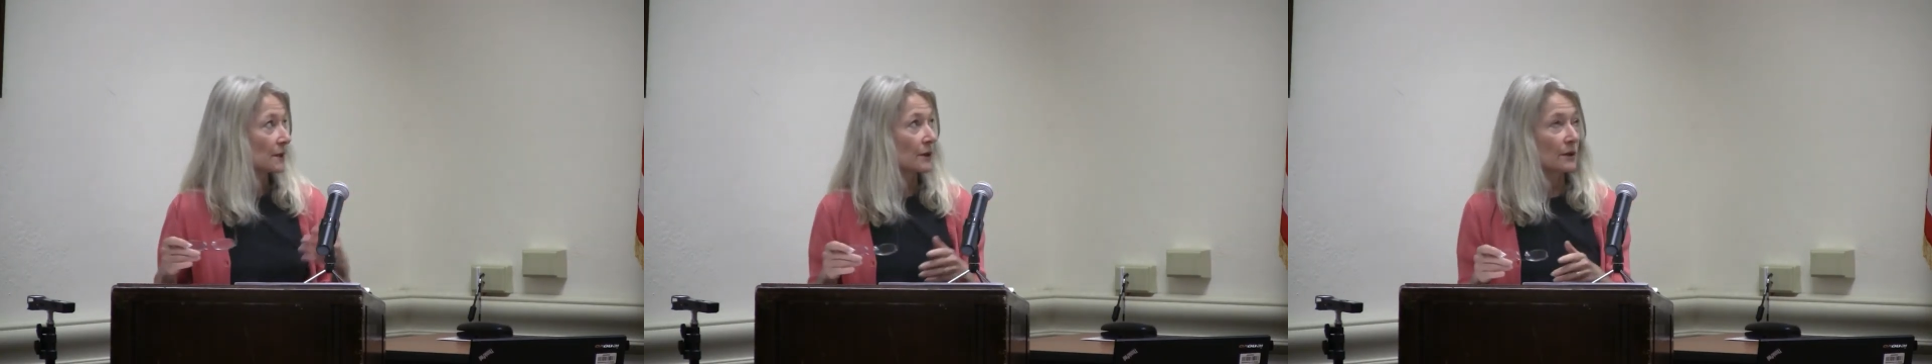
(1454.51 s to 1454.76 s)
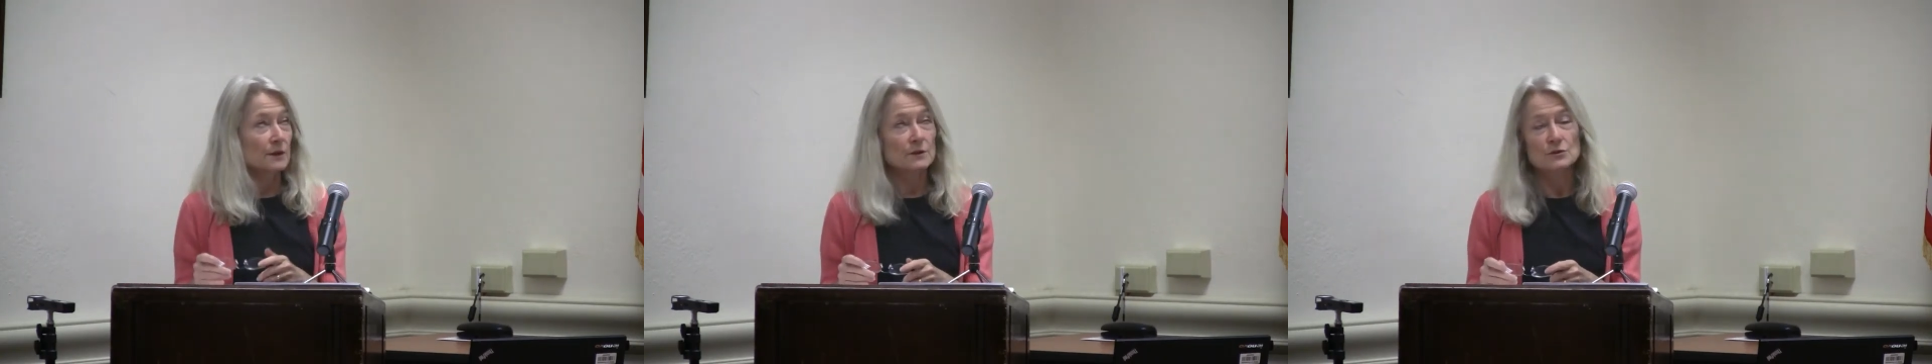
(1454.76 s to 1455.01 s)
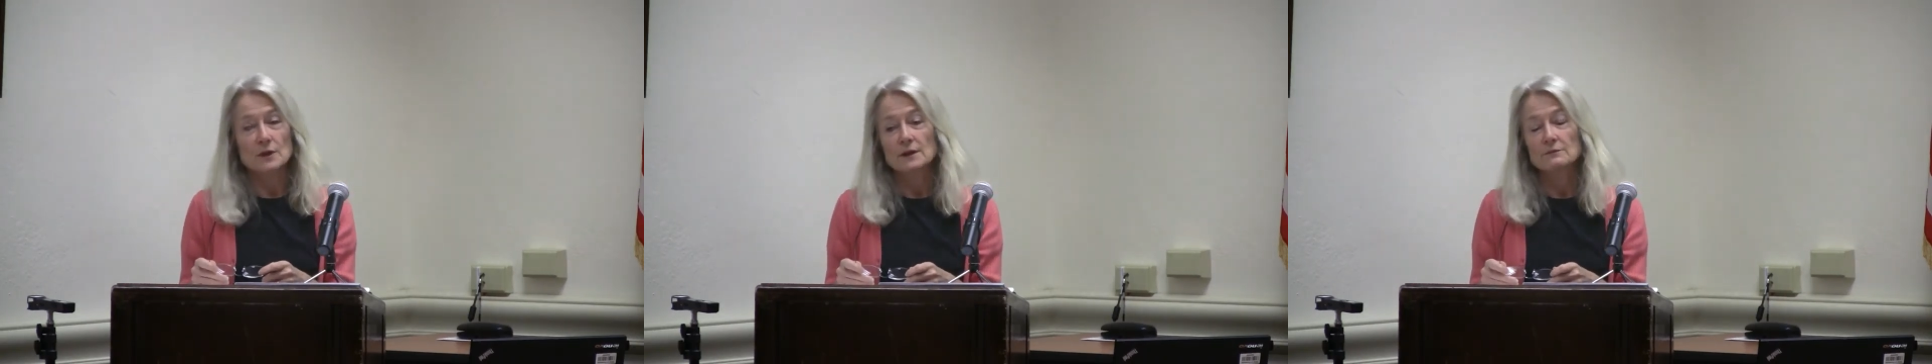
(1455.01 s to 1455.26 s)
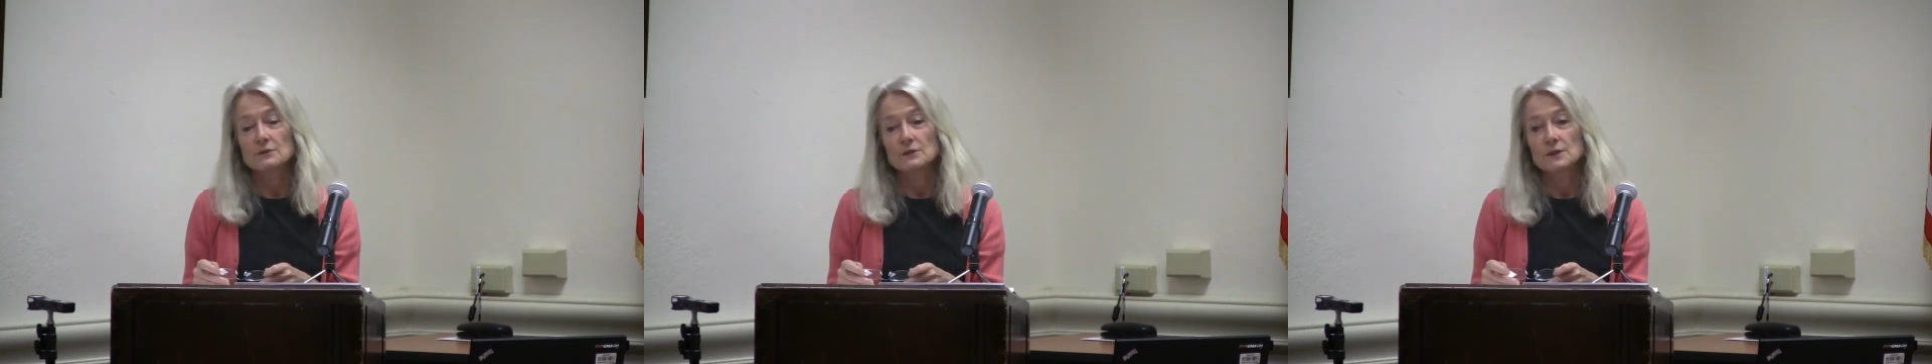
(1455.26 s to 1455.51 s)
cart
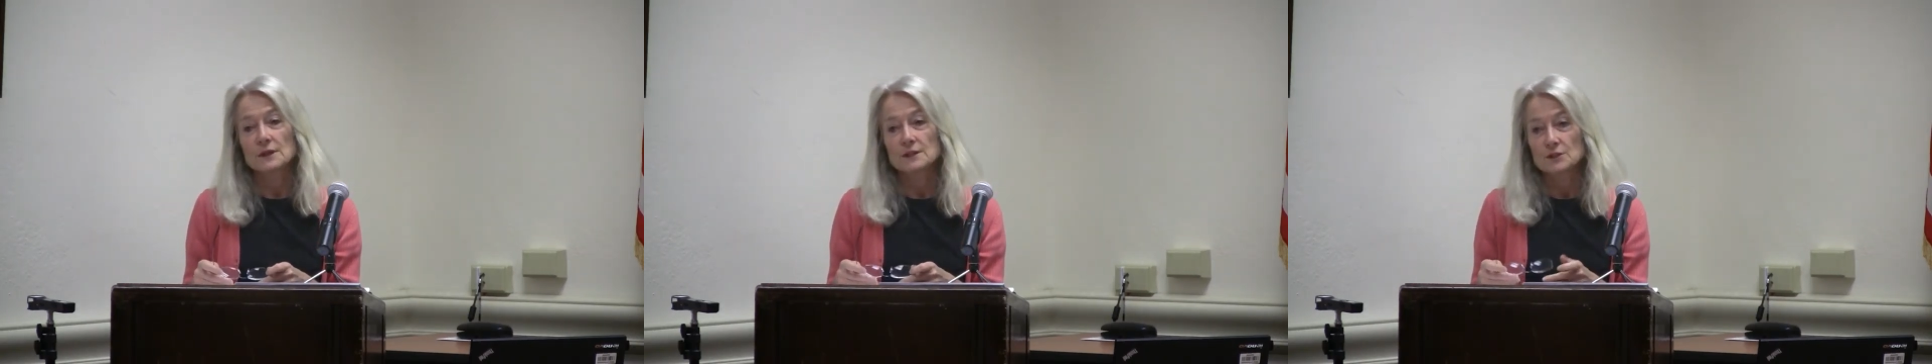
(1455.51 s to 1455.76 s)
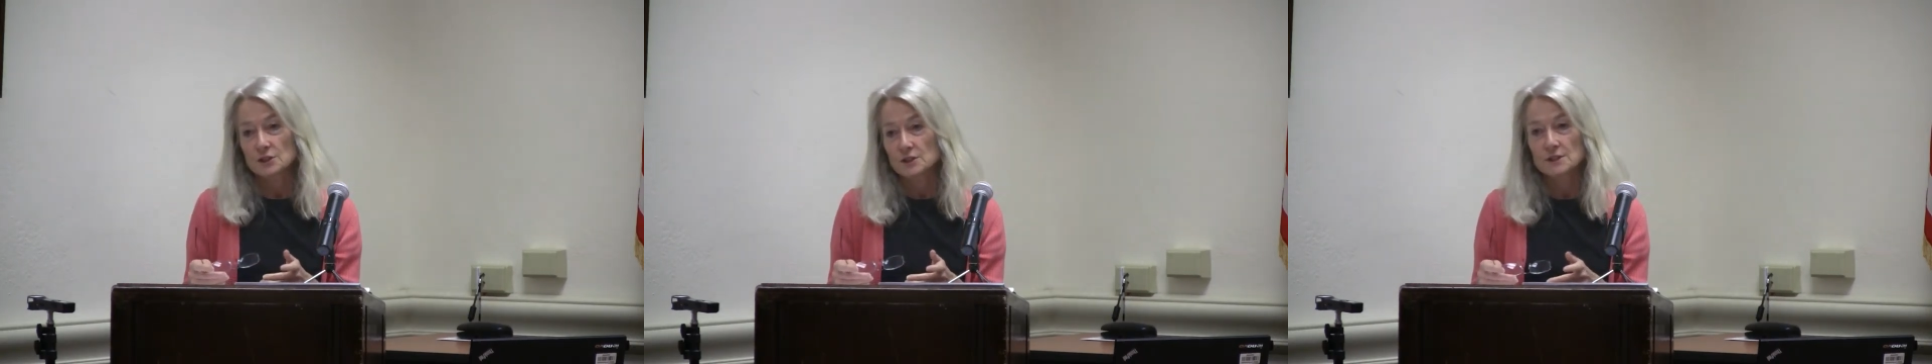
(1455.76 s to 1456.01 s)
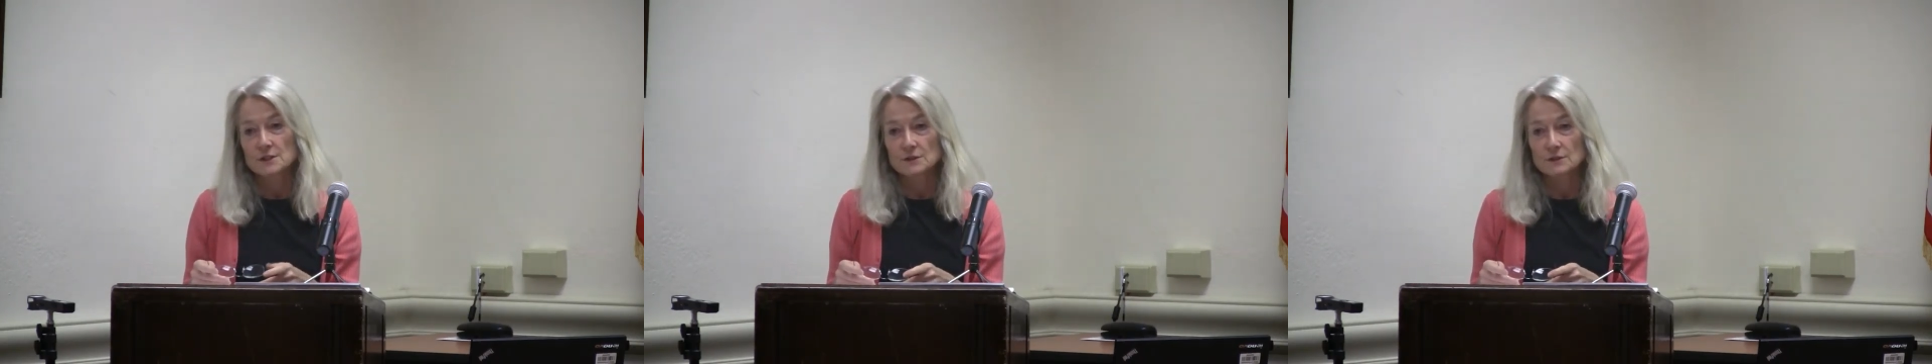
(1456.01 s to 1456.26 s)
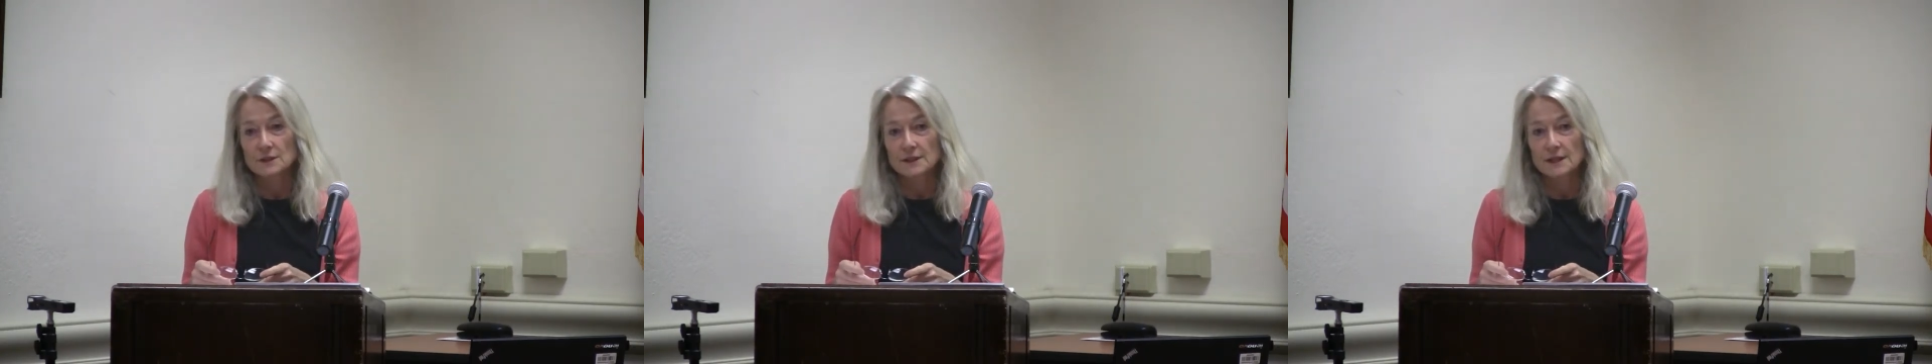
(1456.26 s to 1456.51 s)
driver, and she's
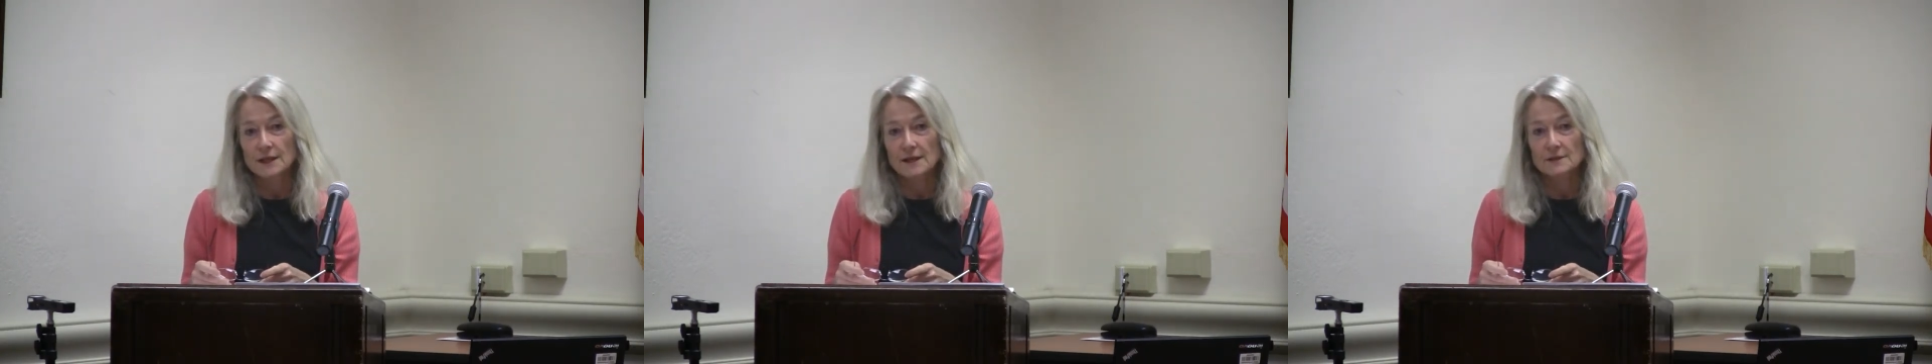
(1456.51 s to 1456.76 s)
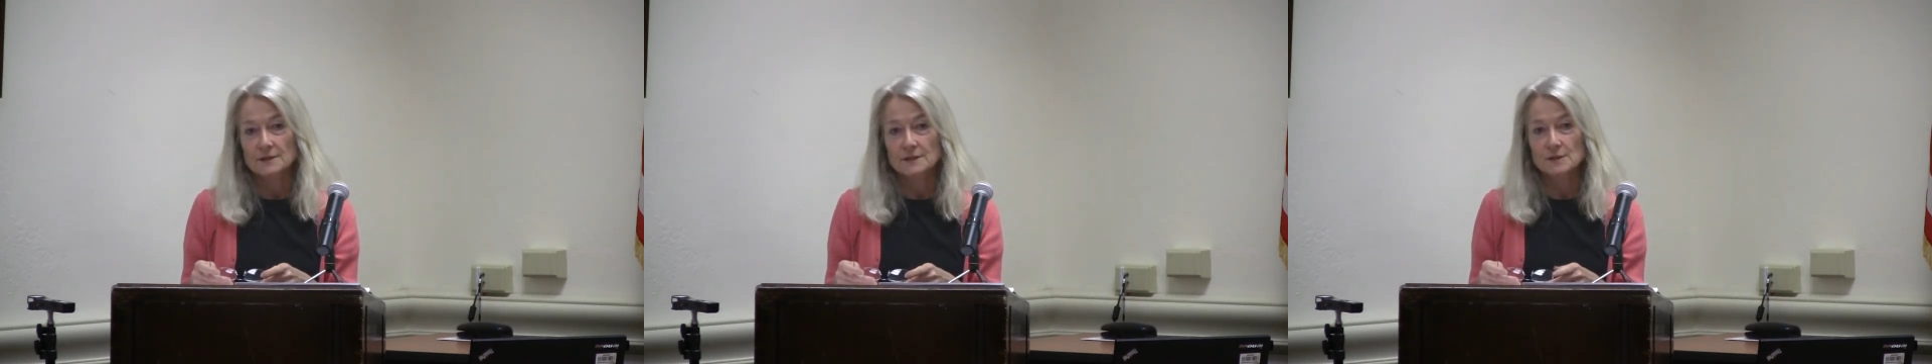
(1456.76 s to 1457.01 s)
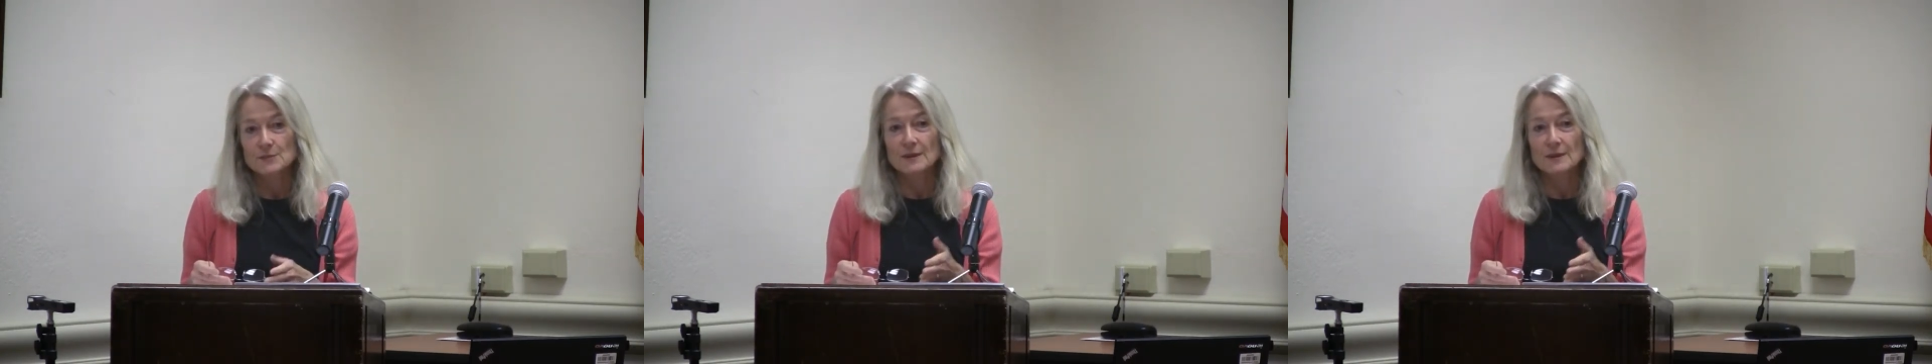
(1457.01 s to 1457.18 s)
still cleaning houses,